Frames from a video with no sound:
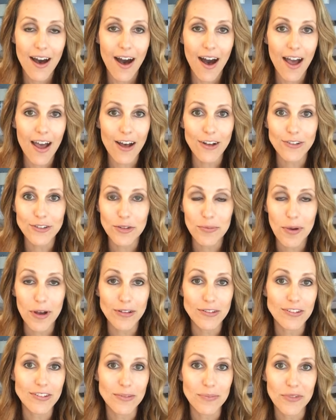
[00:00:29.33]
I also
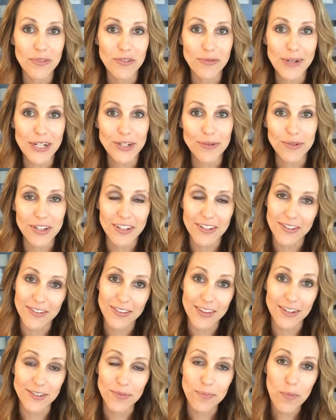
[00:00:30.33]
posted some information
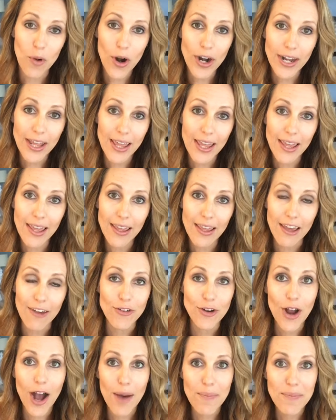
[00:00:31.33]
this morning. If
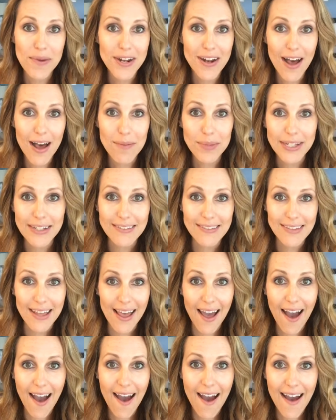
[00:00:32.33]
you're hopping on, please say
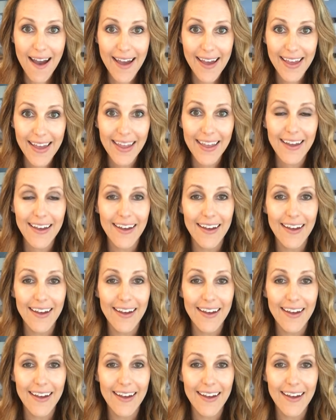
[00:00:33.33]
hi.